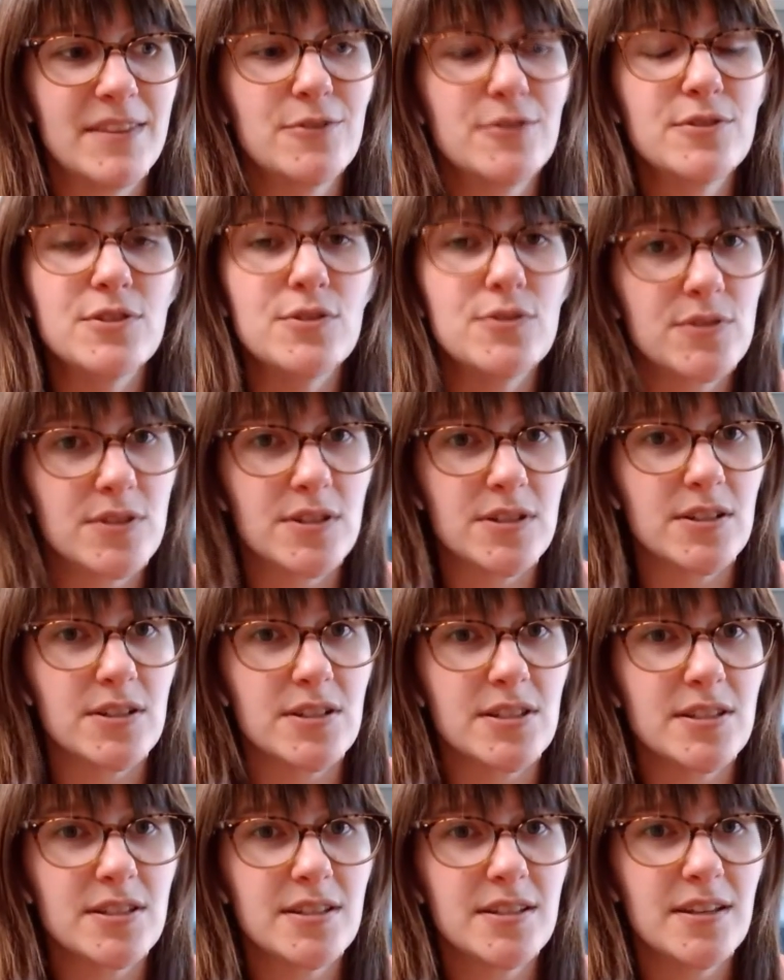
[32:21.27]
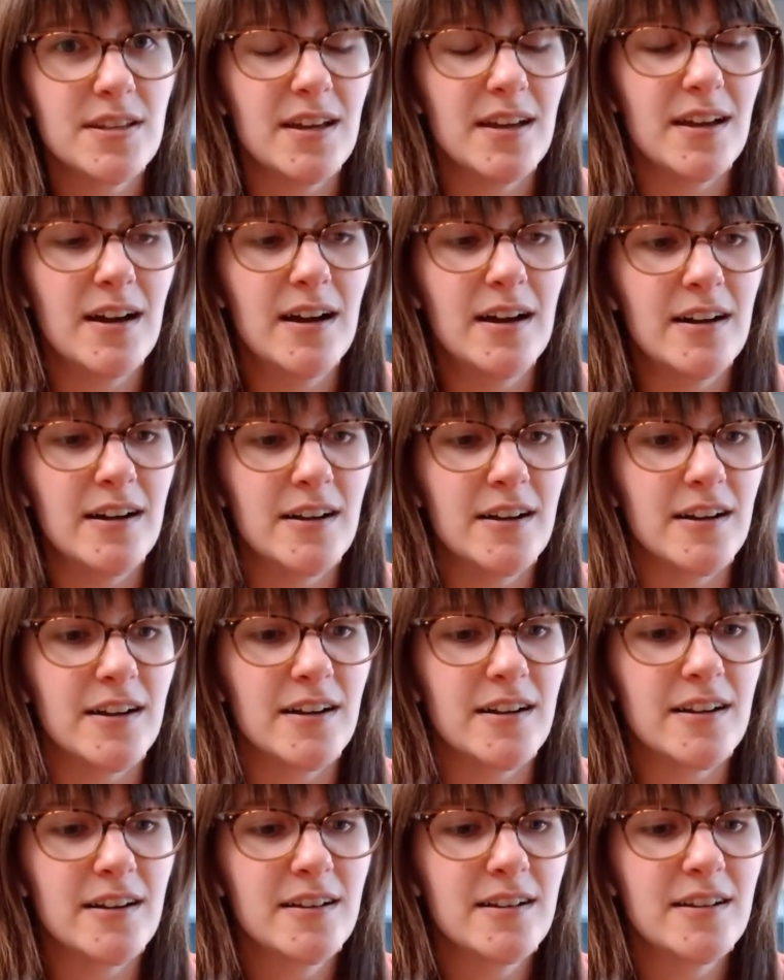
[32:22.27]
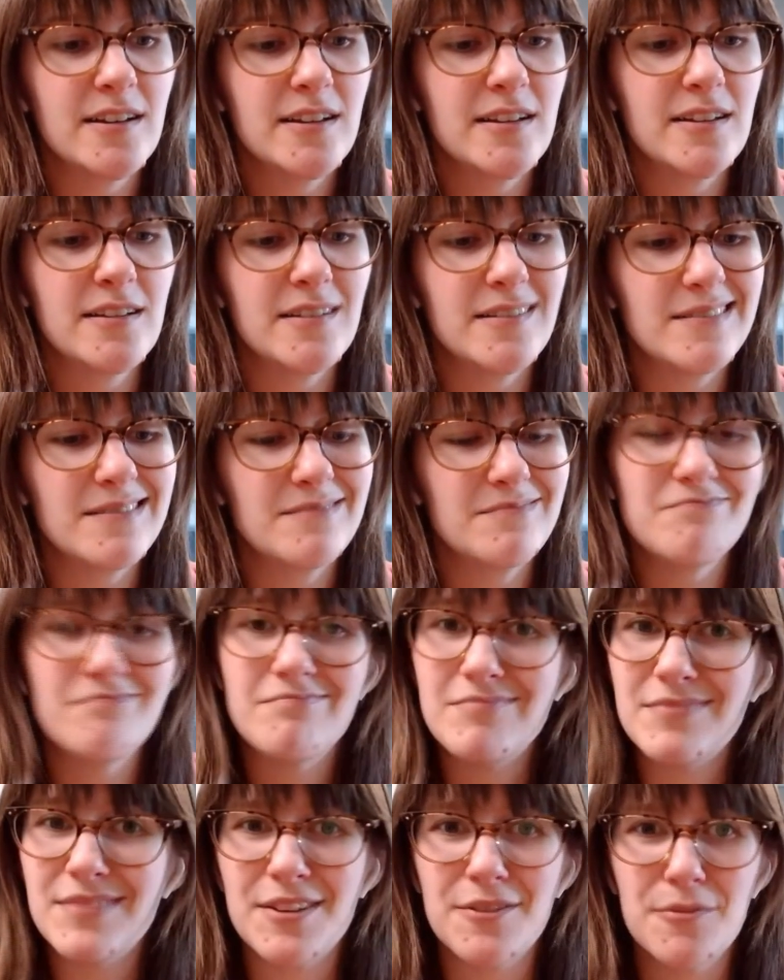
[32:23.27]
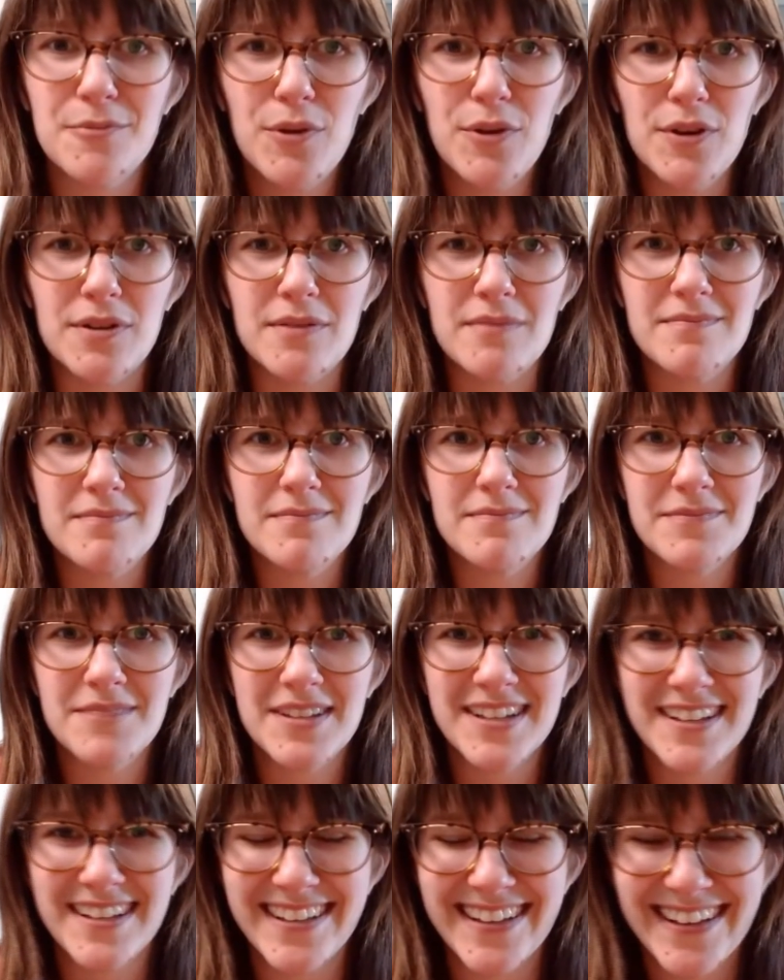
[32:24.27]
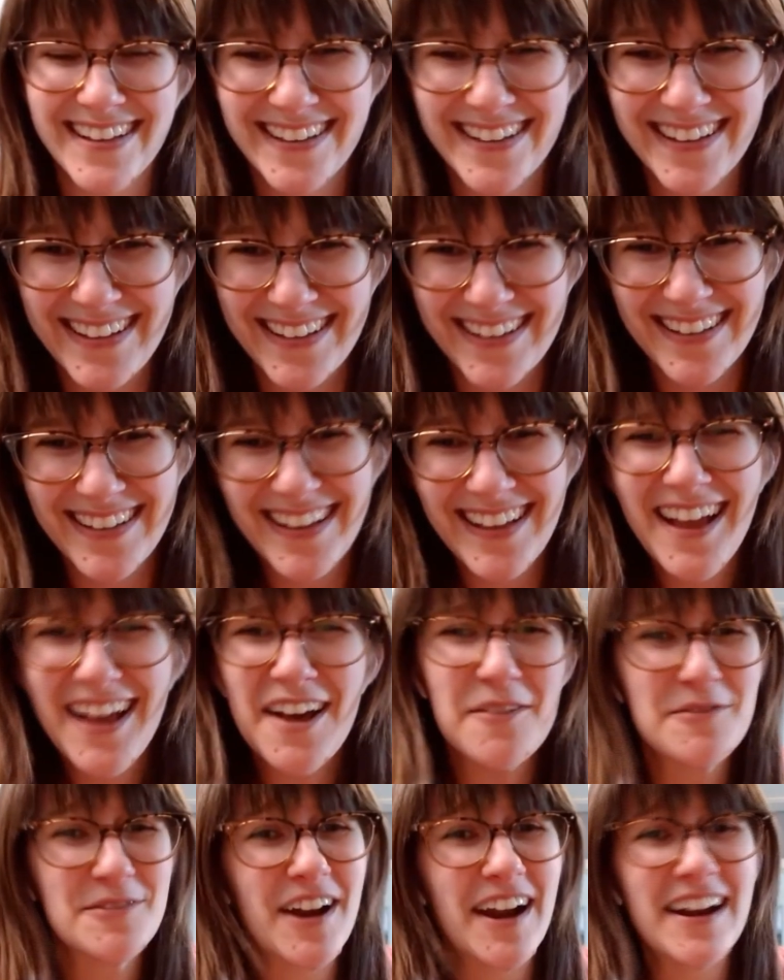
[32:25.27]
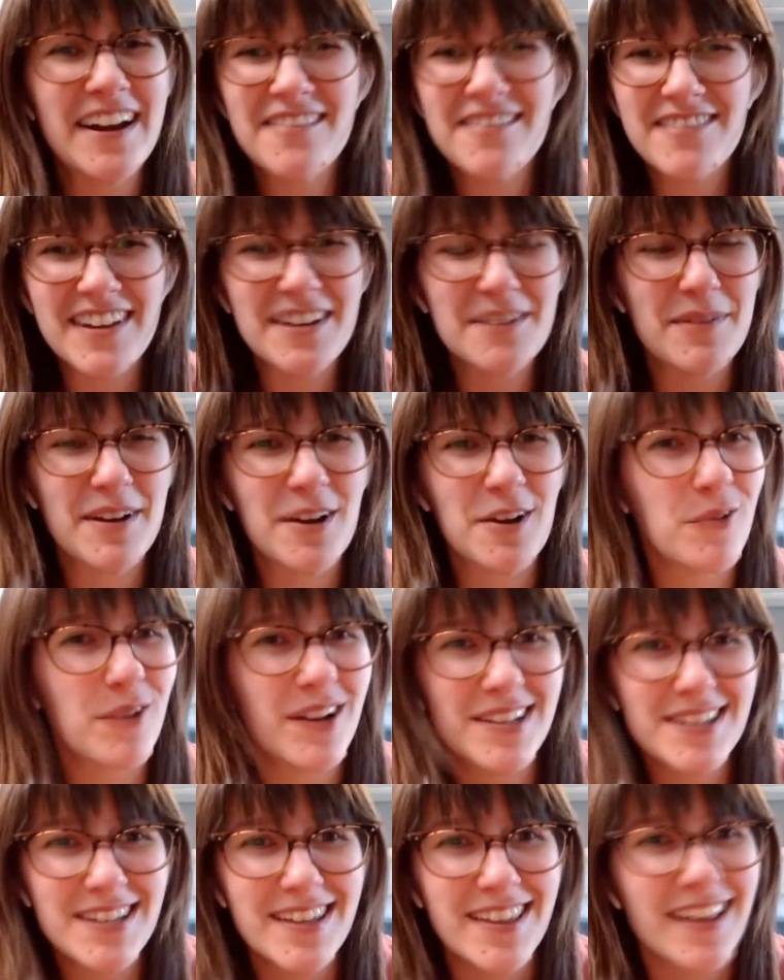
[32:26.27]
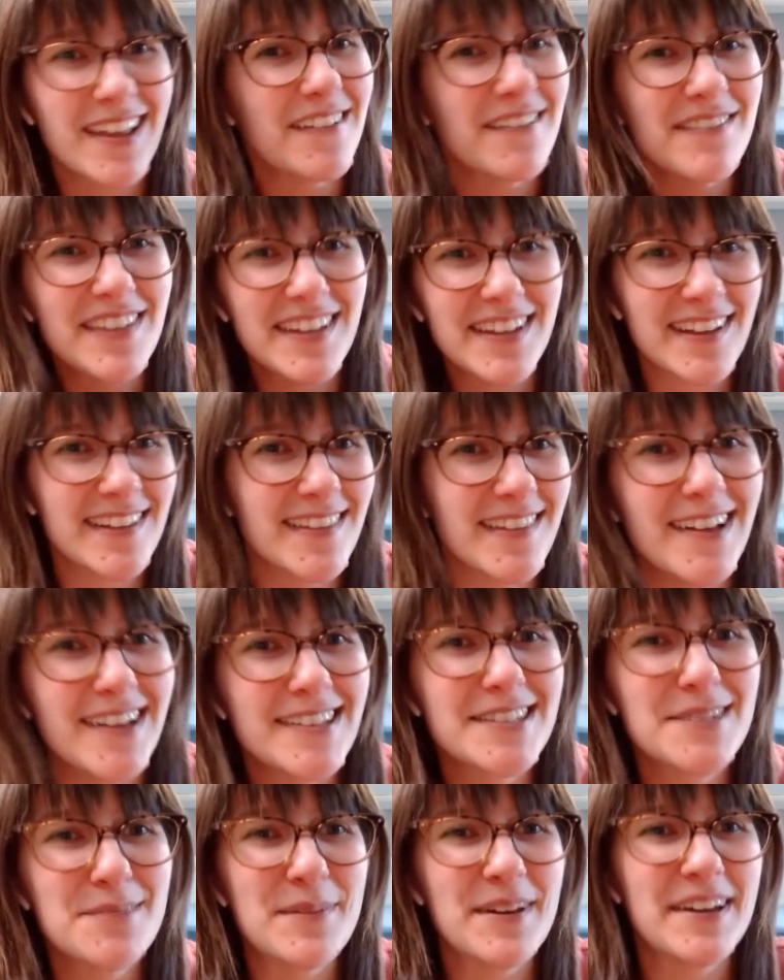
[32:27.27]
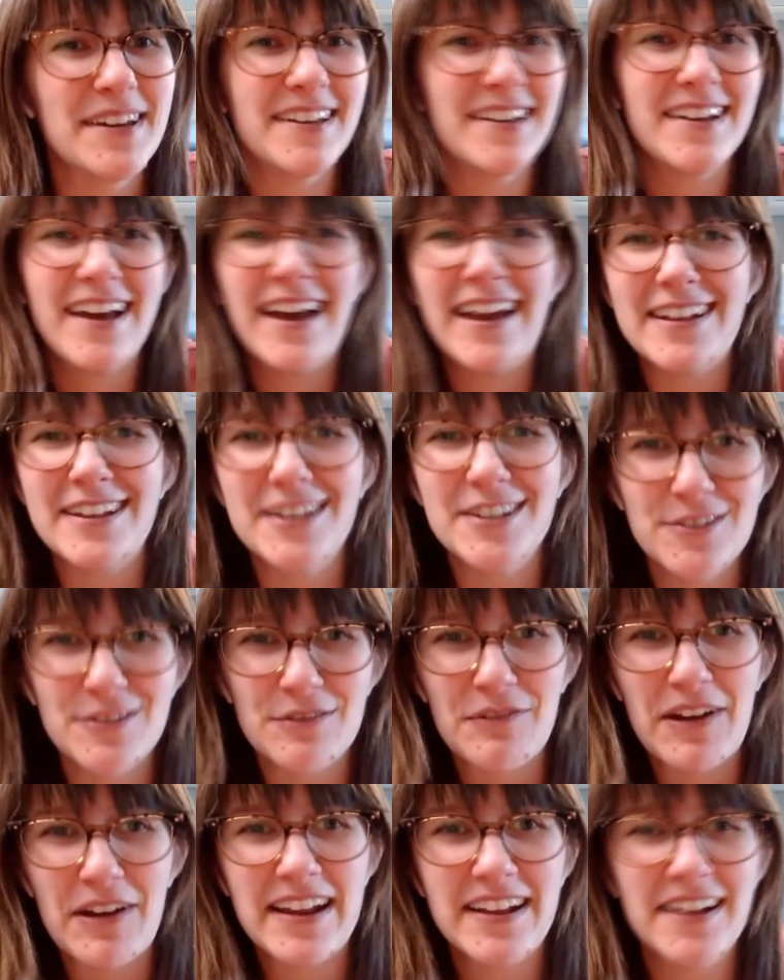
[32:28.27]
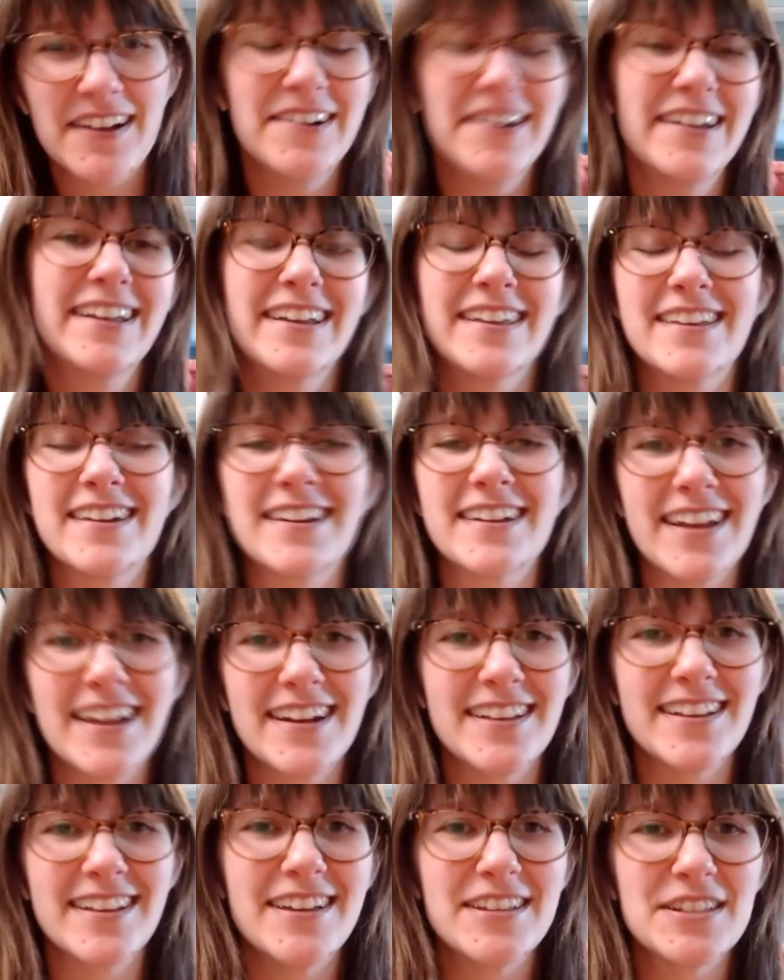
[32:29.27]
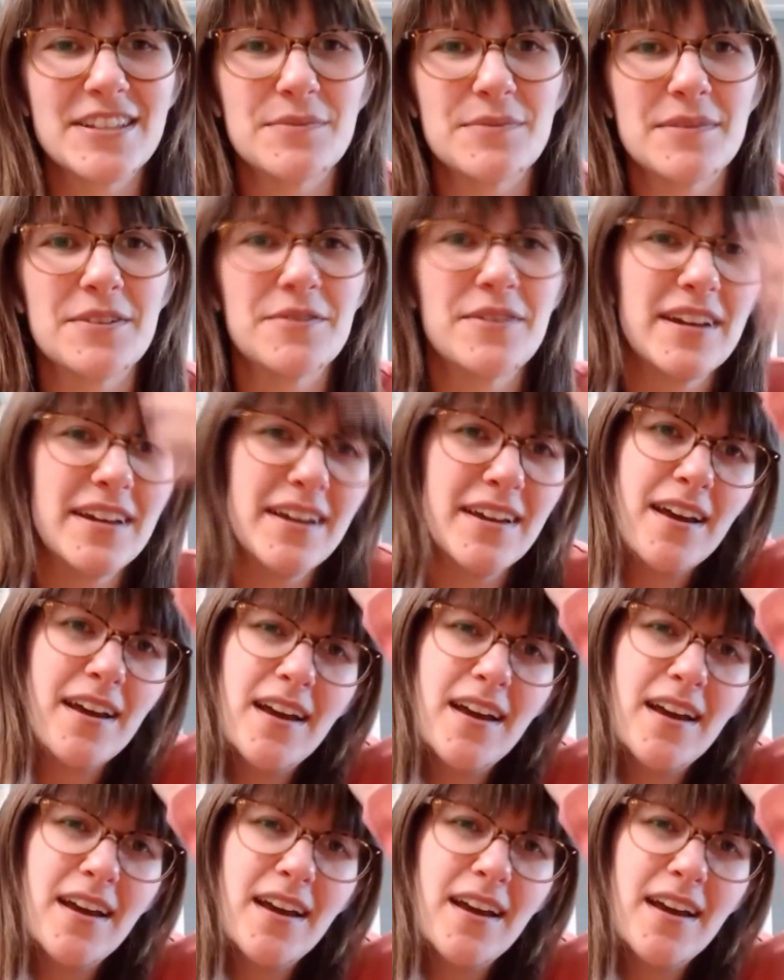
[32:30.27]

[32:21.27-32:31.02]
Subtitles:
users they're important. I'm trying to find a better way to say that. I feel like I had a good rant going and then I kind of lost my way.